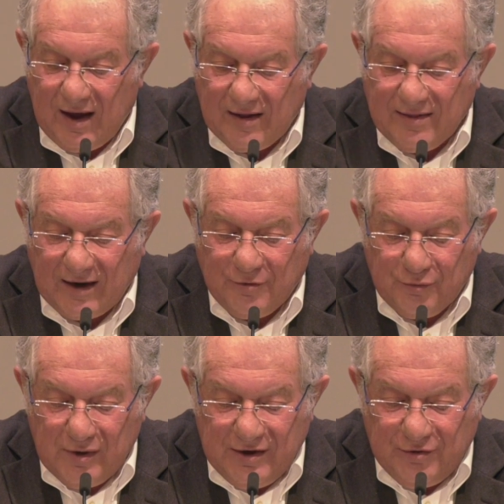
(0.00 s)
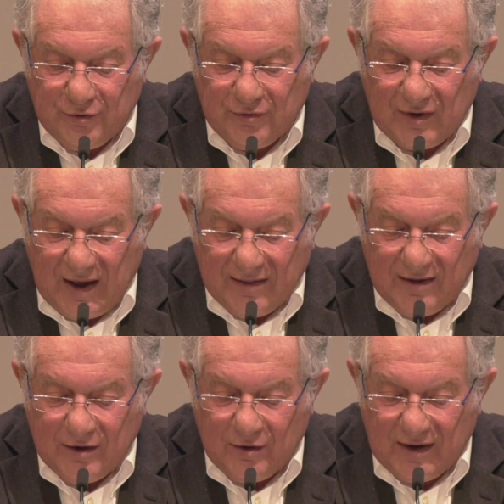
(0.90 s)
and that religious,
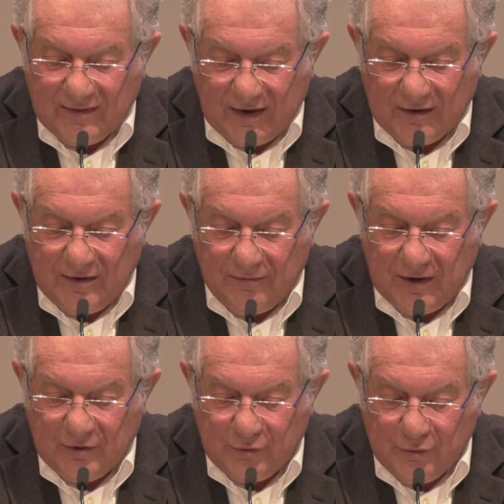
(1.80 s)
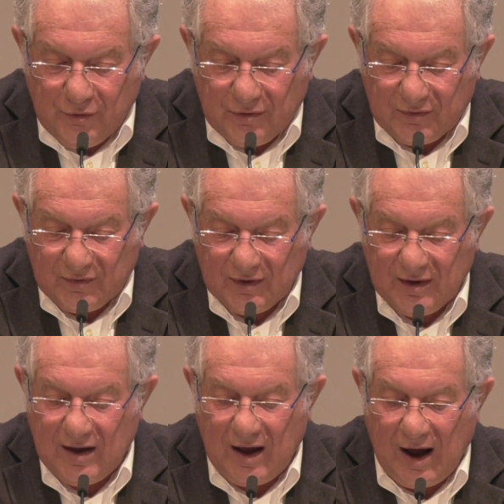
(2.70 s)
ethical, and scientific truths
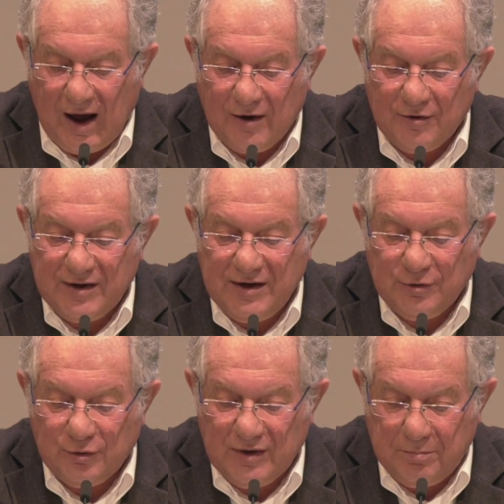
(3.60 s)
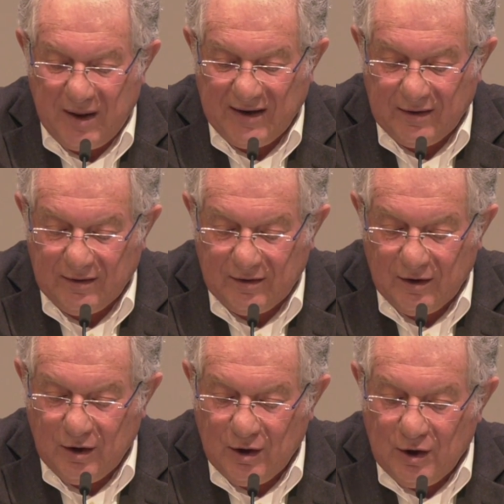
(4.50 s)
are interdependent.
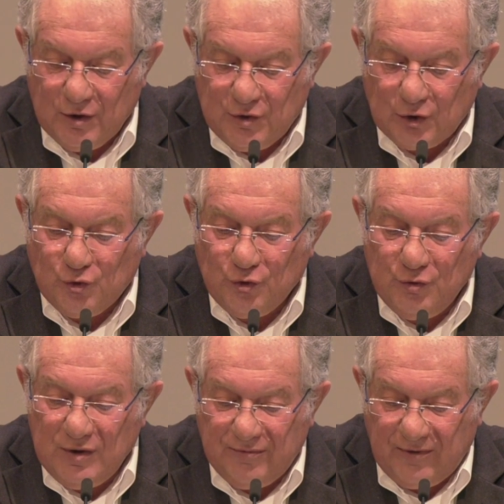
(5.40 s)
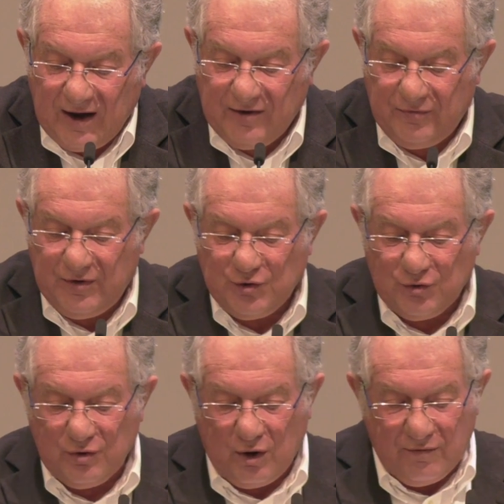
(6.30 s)
Such a unified
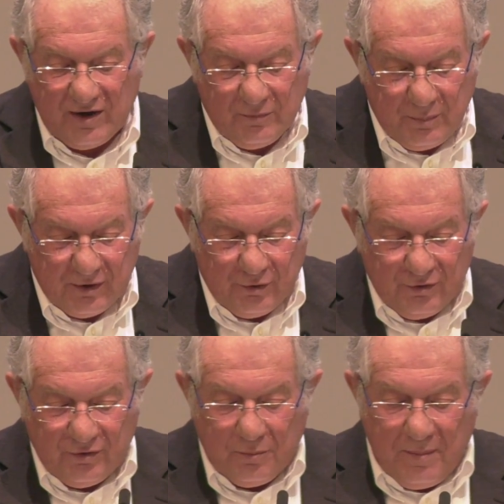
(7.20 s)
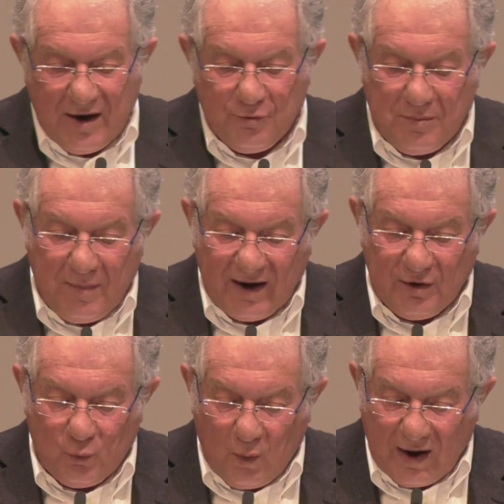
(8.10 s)
vision of experience may
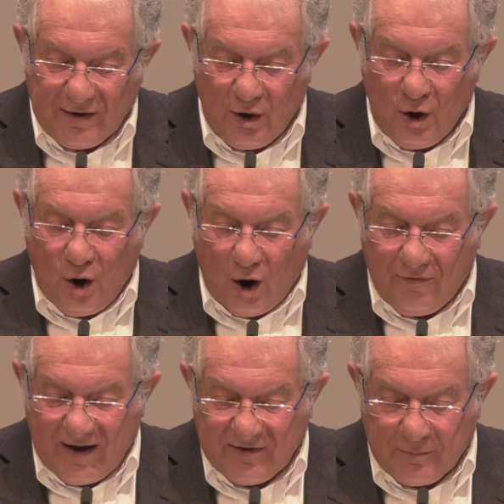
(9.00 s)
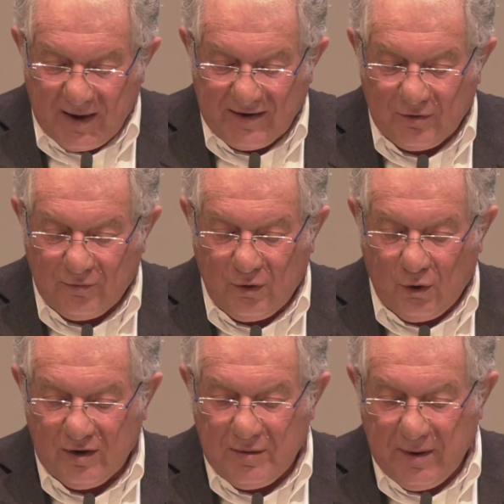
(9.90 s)
remind one of aspects of
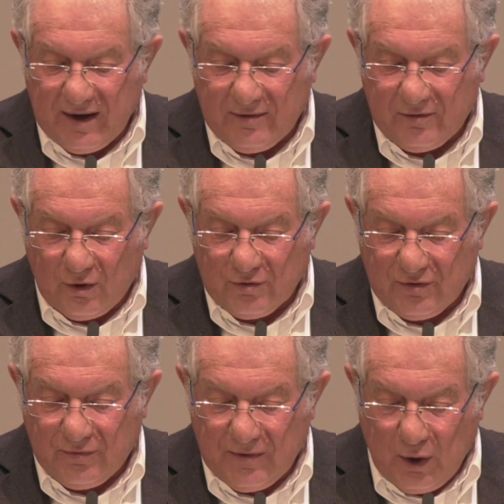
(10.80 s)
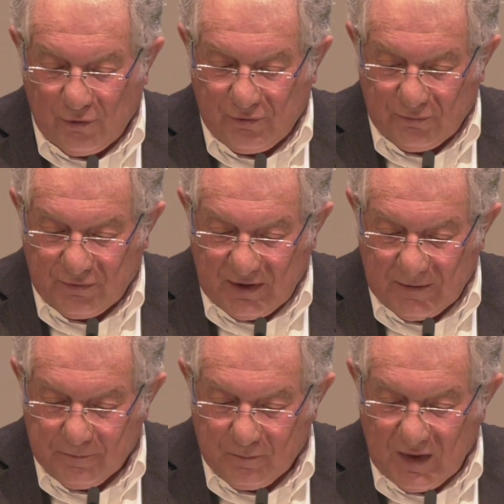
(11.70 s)
Henri Bergson's philosophy.
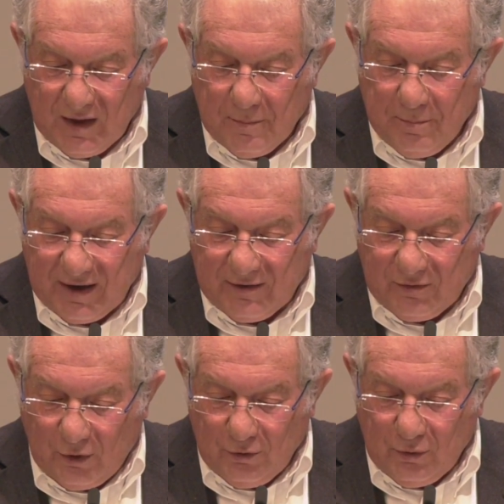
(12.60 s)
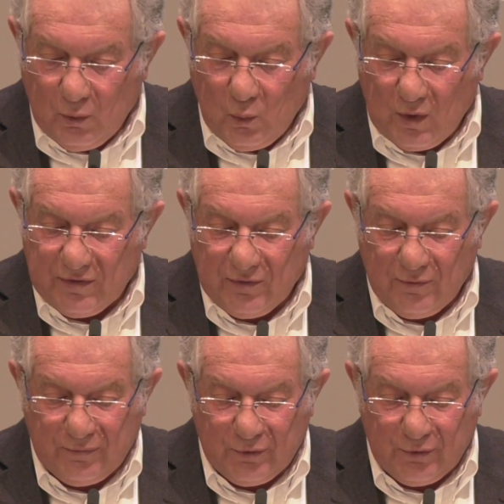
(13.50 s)
Bergson was in